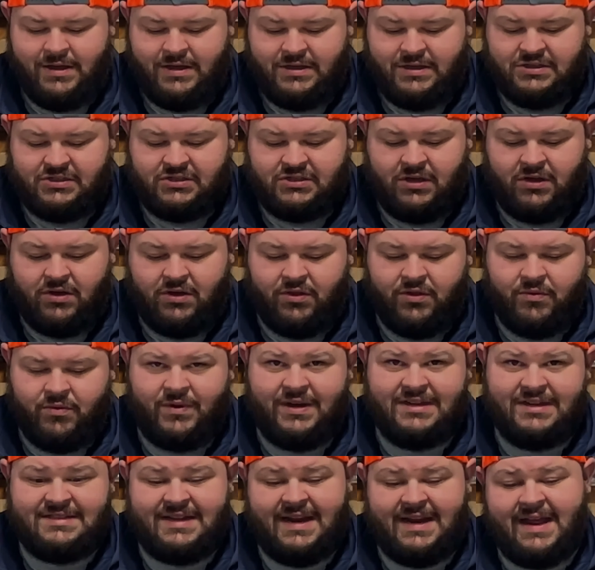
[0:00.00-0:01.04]
So the
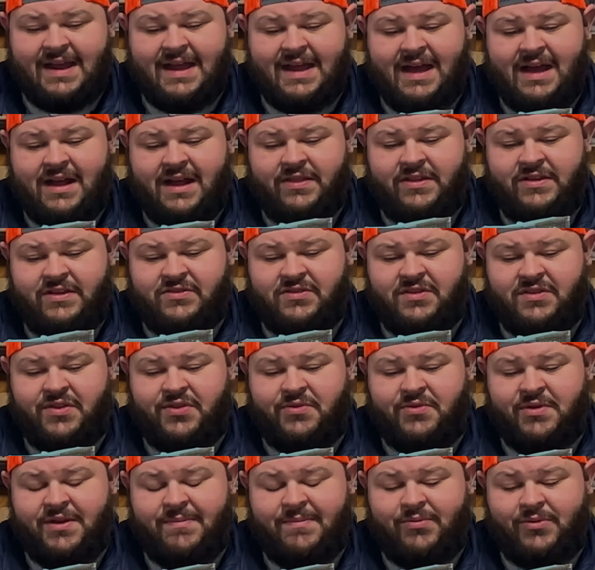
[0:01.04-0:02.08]
ones that I got, these are the
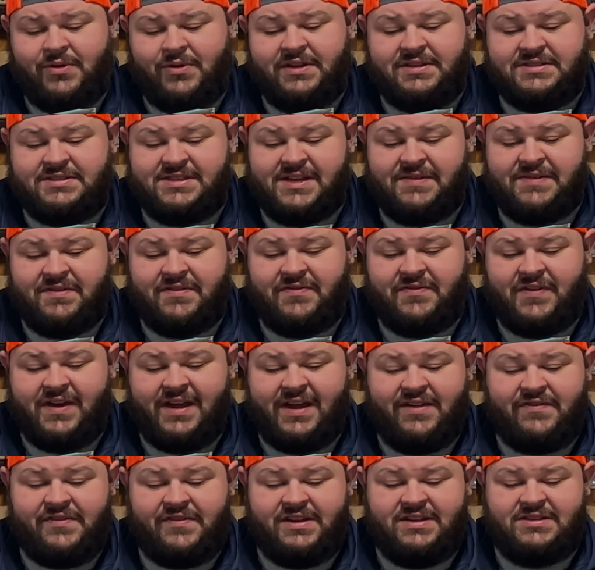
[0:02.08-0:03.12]

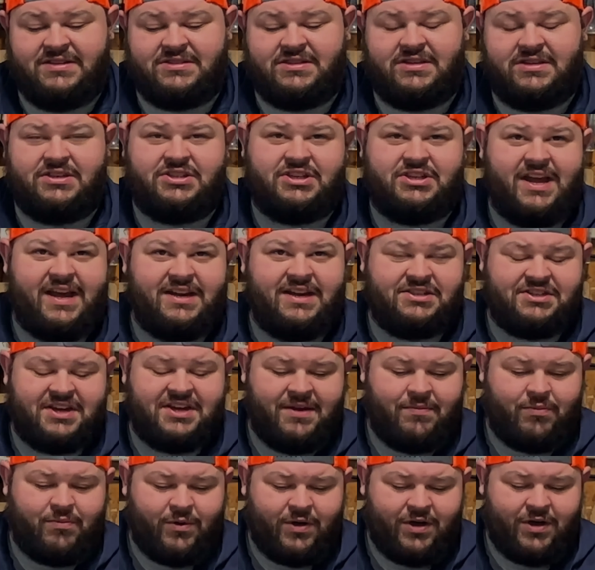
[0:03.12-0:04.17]
3.75 inch shad
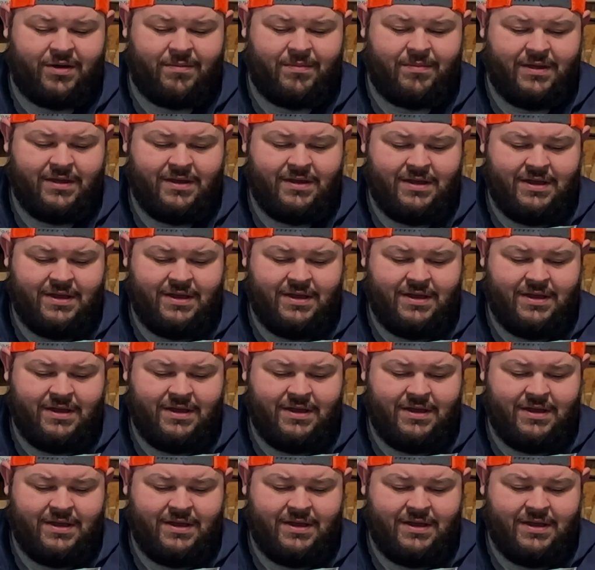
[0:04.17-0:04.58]
shape worm,